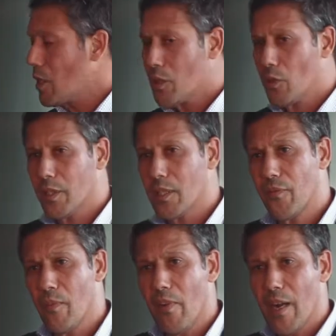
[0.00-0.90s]
So this is
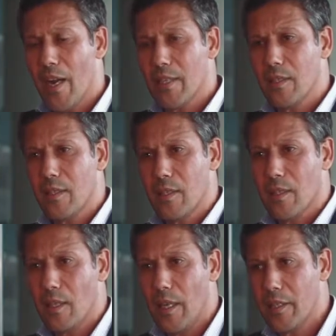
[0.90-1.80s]
from Verizon. This
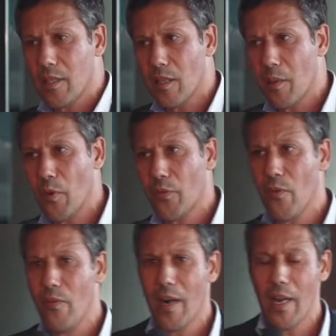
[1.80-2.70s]
is the latest report
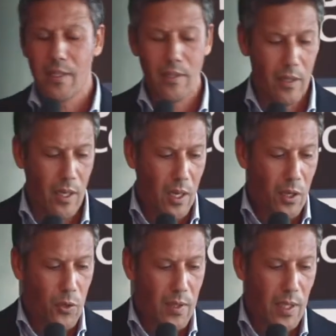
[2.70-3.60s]
from Verizon.
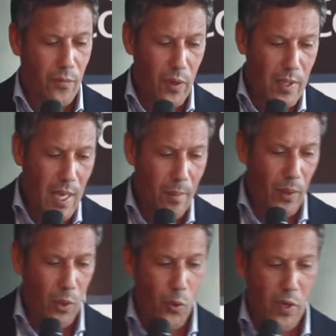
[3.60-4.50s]
You see, for
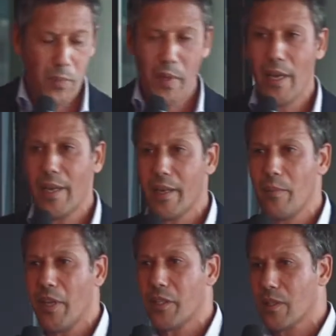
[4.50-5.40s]
example, who is behind
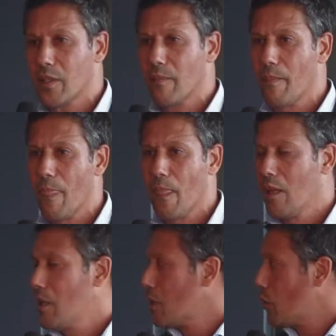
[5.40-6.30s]
the breaches.
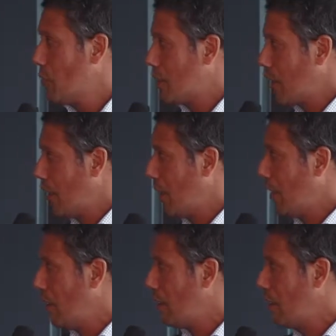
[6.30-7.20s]
So you see
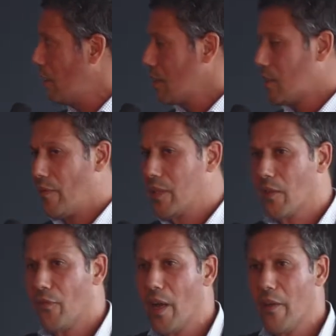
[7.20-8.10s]
here,
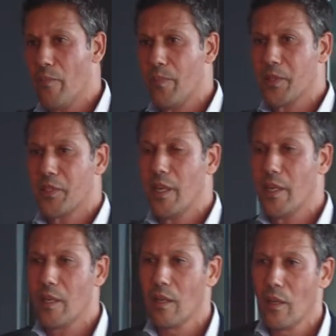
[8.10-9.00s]

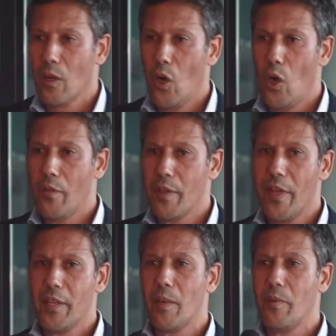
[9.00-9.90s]
75% of the
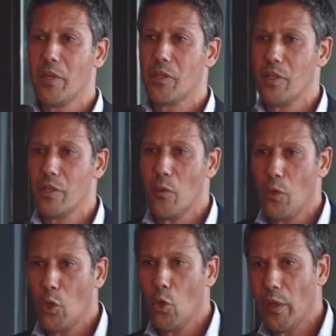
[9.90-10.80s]
data breaches, they
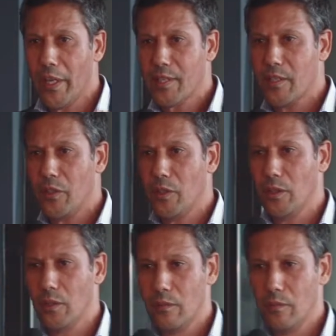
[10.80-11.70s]
were all external.